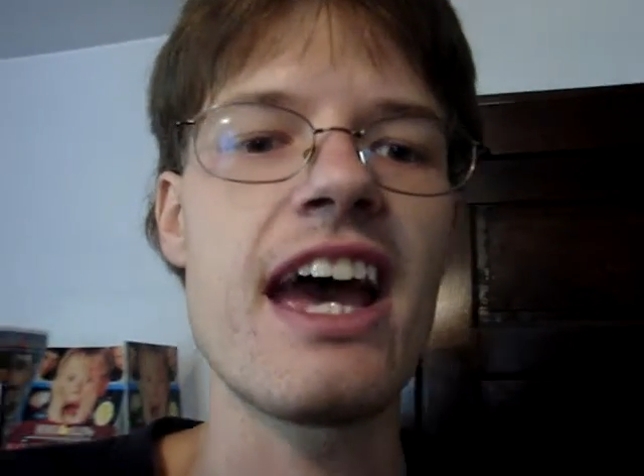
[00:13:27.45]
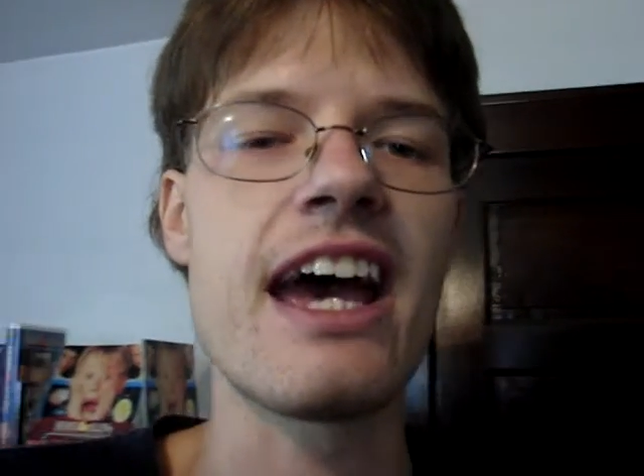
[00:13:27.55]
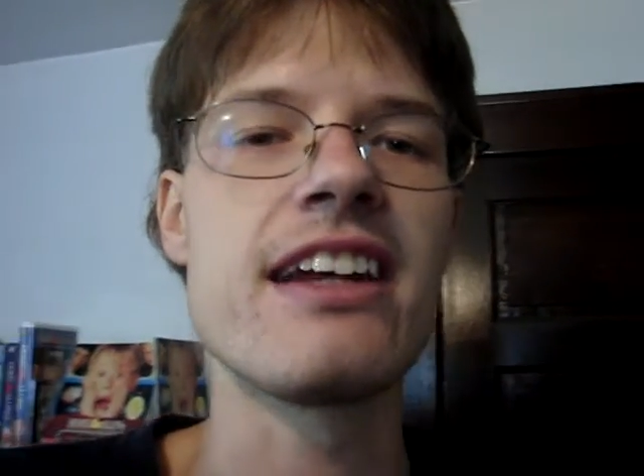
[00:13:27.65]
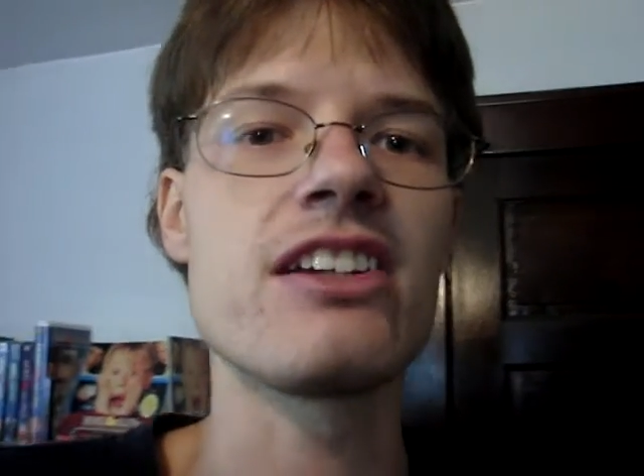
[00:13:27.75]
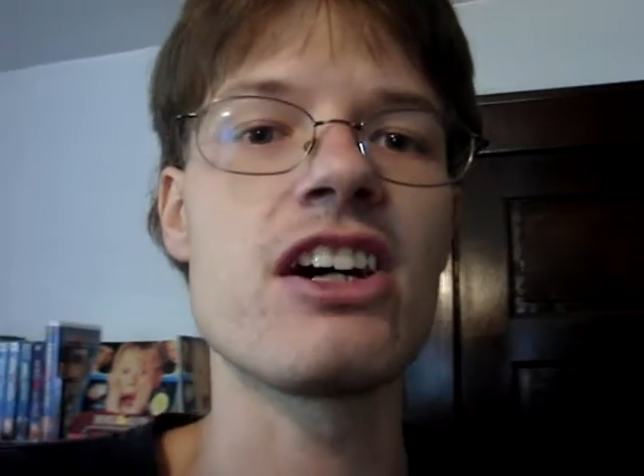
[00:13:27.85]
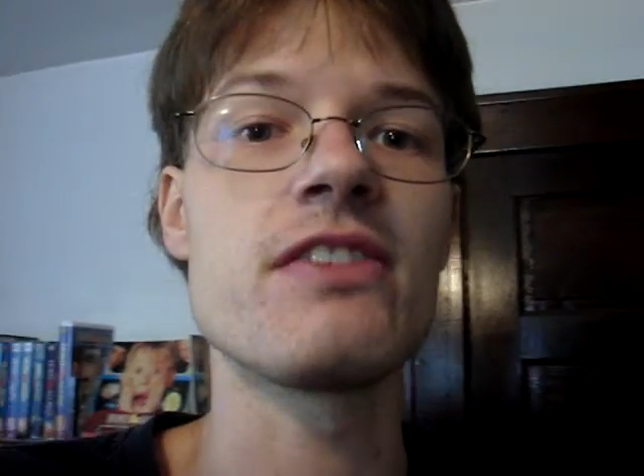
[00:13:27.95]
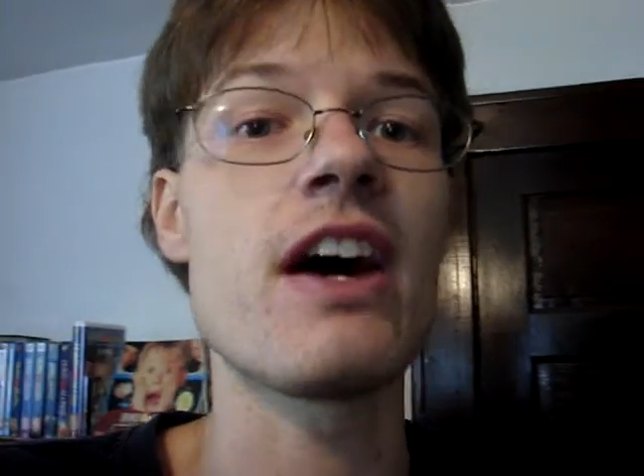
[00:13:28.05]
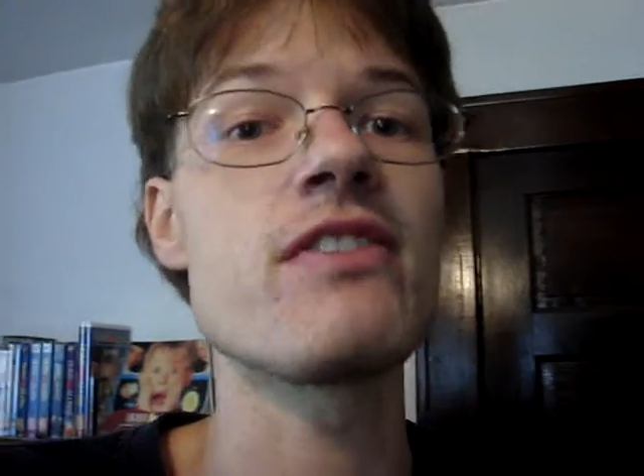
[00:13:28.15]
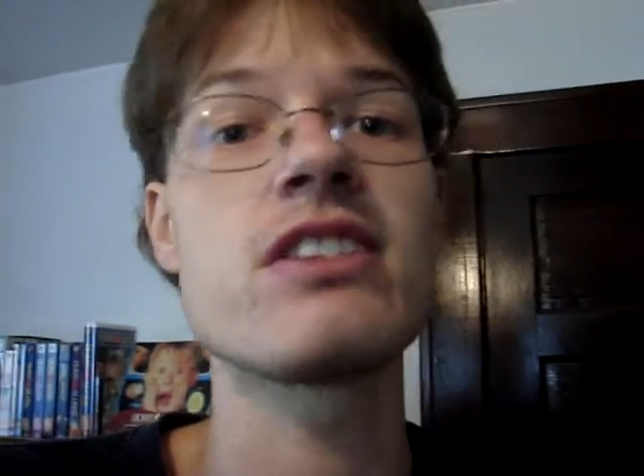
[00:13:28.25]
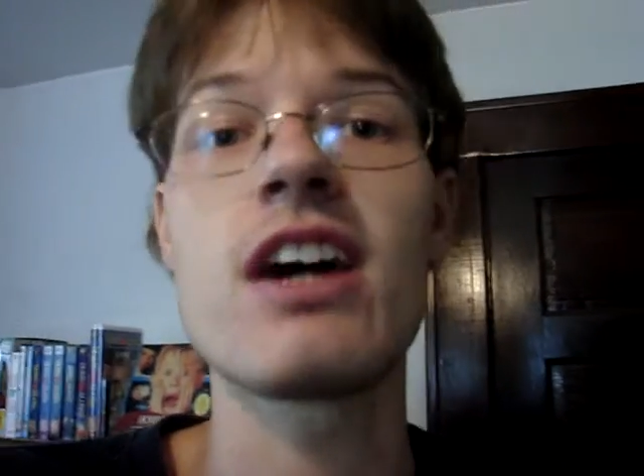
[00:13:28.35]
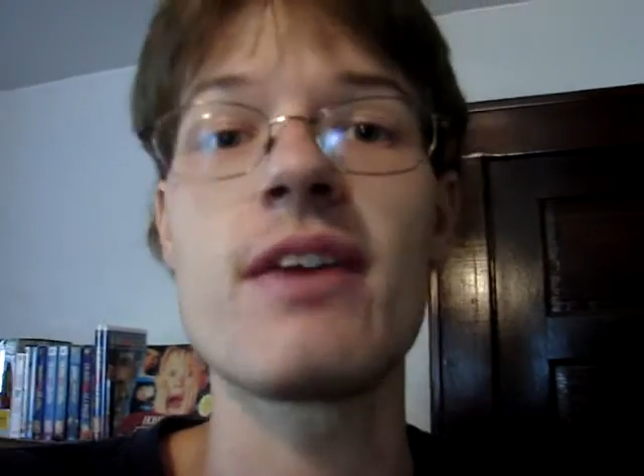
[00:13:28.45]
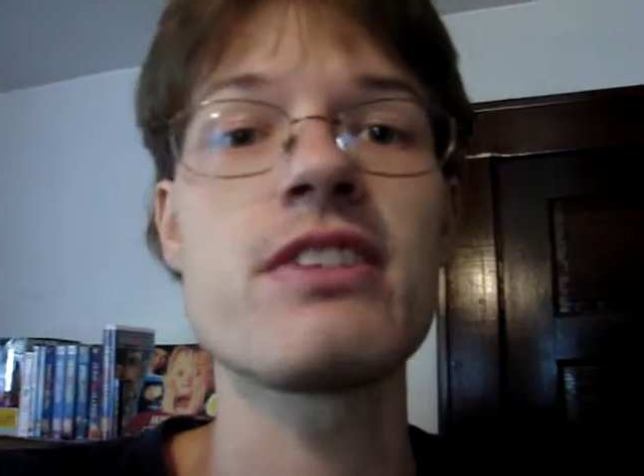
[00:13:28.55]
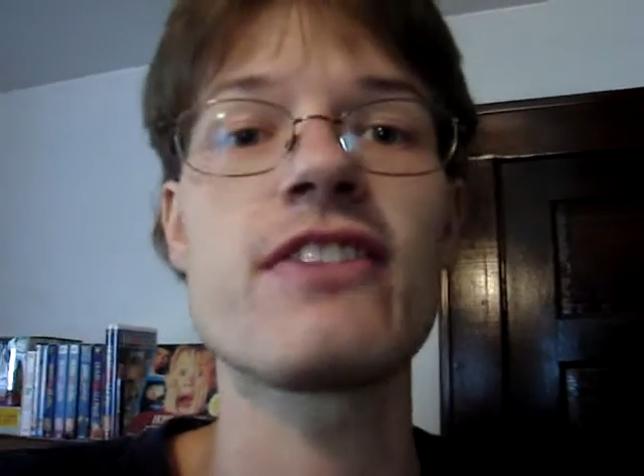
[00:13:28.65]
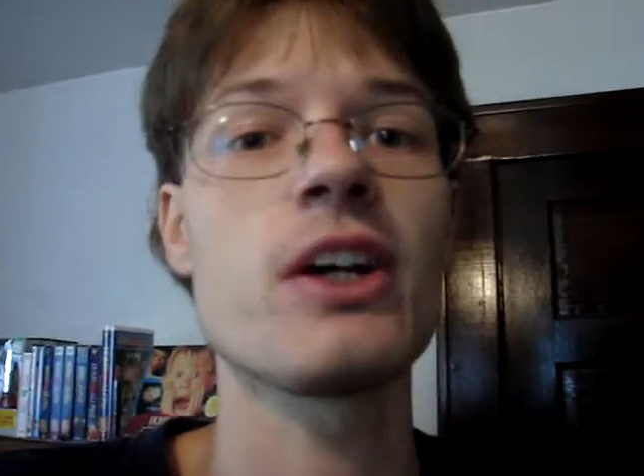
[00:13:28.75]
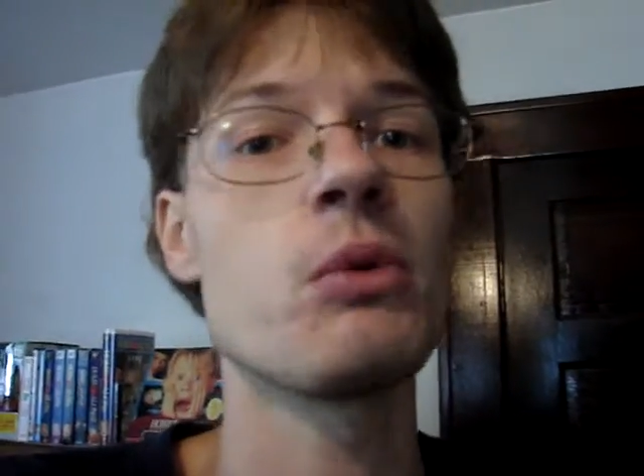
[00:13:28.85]
and um, I'm, I'm
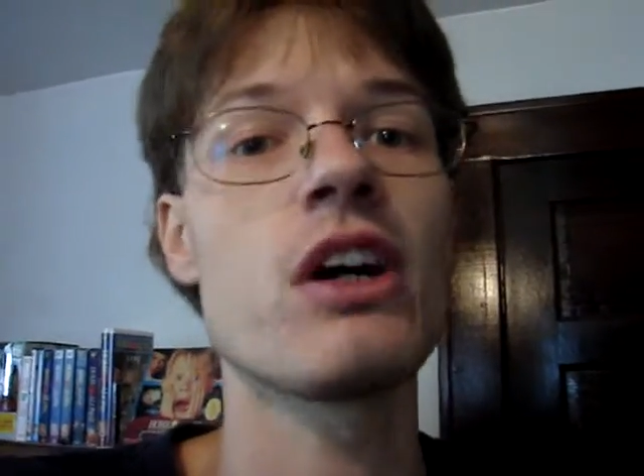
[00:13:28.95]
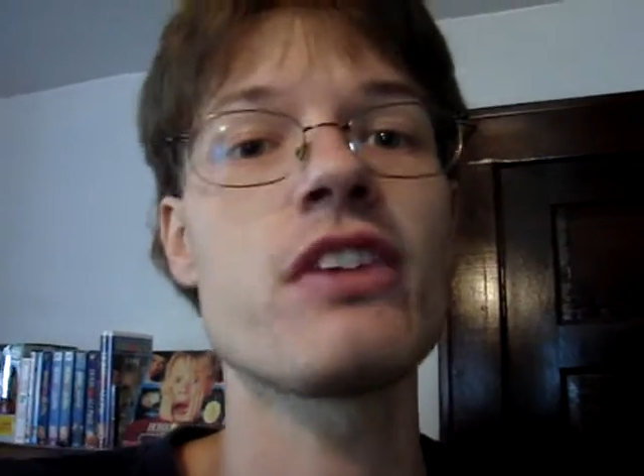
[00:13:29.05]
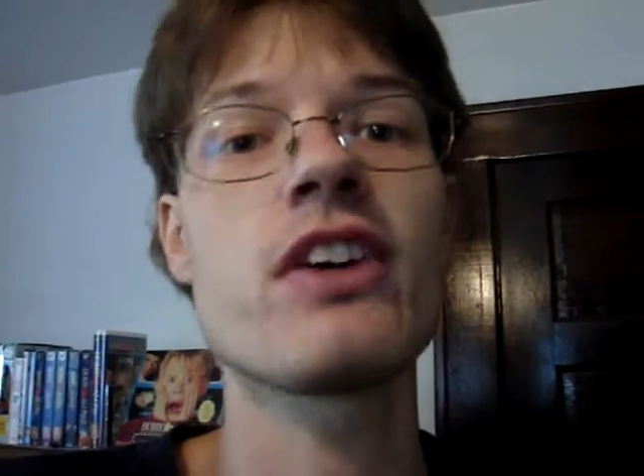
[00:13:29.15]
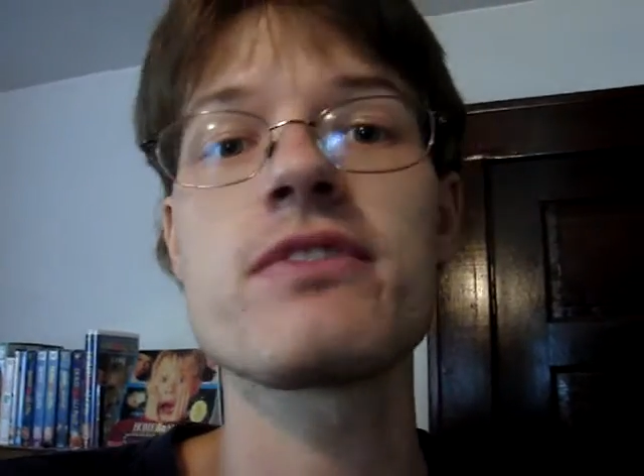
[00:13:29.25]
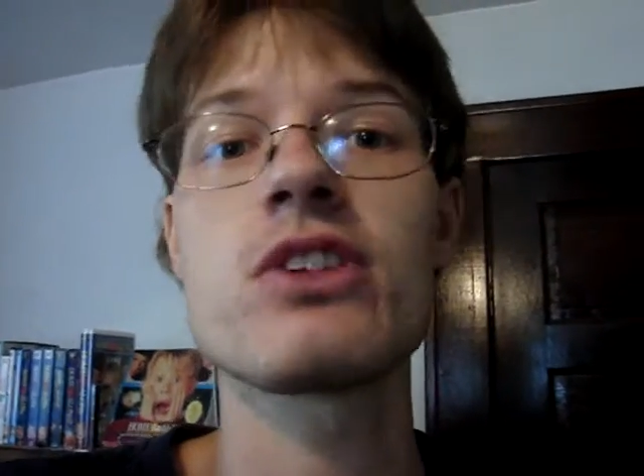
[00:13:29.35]
definitely one of them.